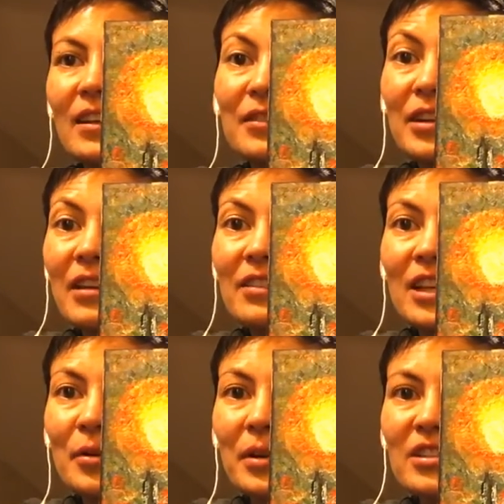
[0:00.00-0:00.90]
if you have any
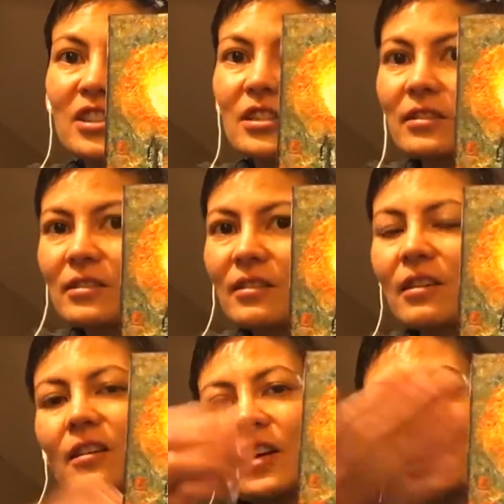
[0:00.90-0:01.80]
questions,
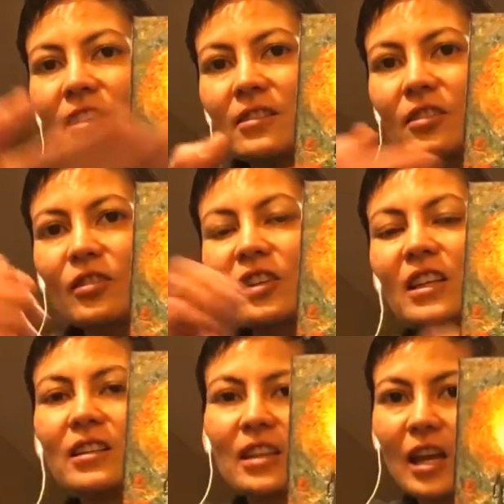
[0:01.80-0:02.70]
I need to start looking
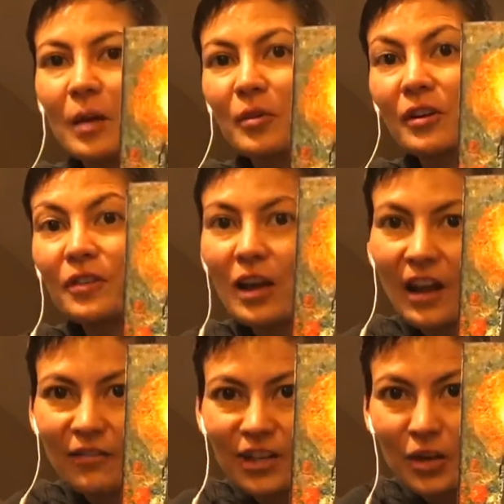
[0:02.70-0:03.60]
at the camera. If you
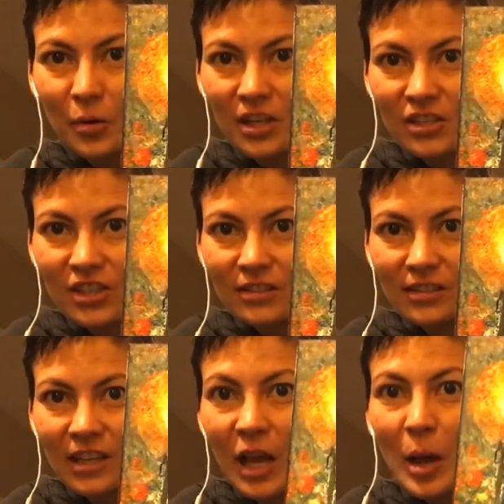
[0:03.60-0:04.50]
have any questions,
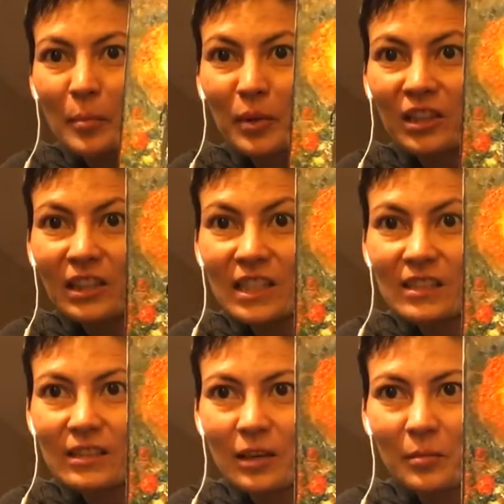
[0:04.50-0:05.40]

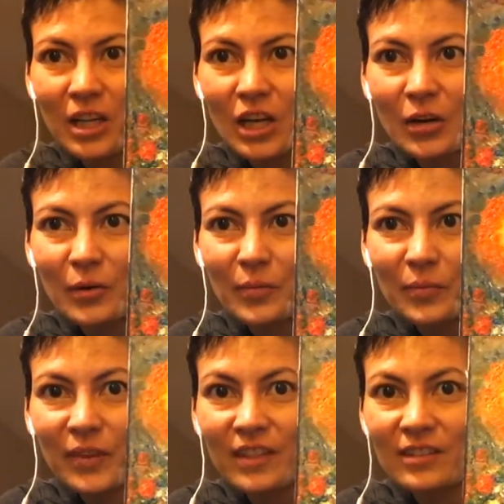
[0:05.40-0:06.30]
please let me know.
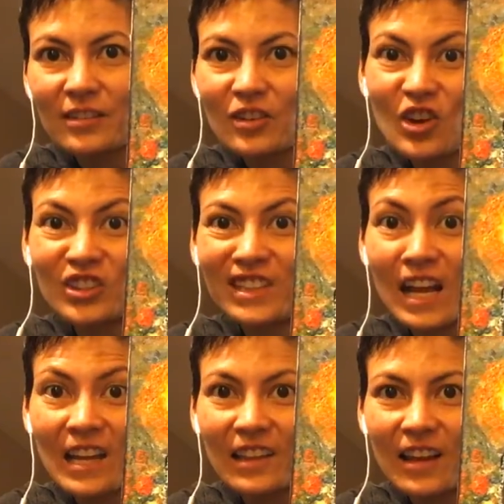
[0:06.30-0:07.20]
This is called
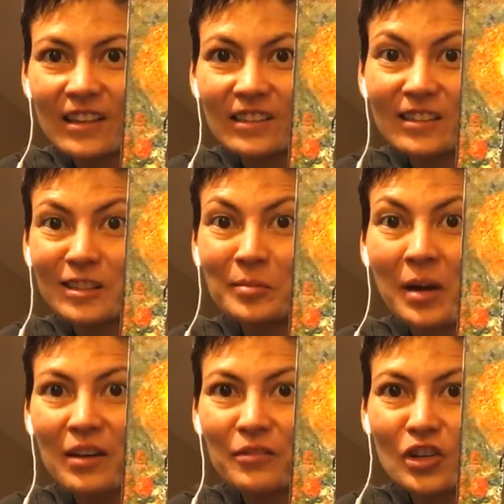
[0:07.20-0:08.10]
Night Lights, and it's
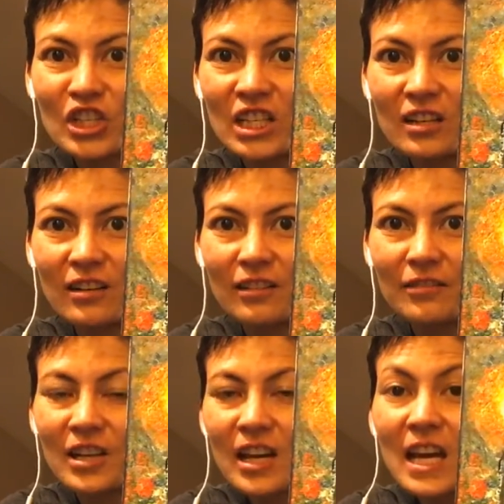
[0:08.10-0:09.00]
my version of
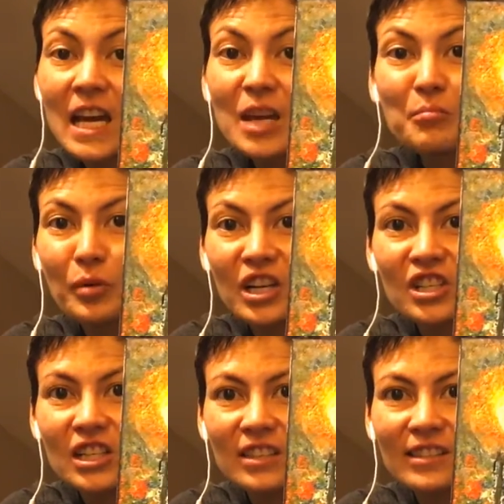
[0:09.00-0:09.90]

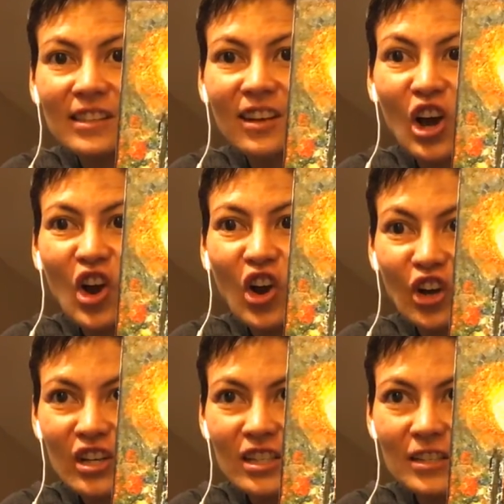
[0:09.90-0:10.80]
impressionistic
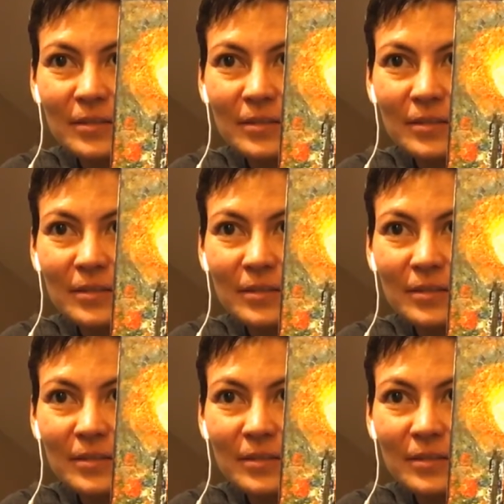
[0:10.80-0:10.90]
art.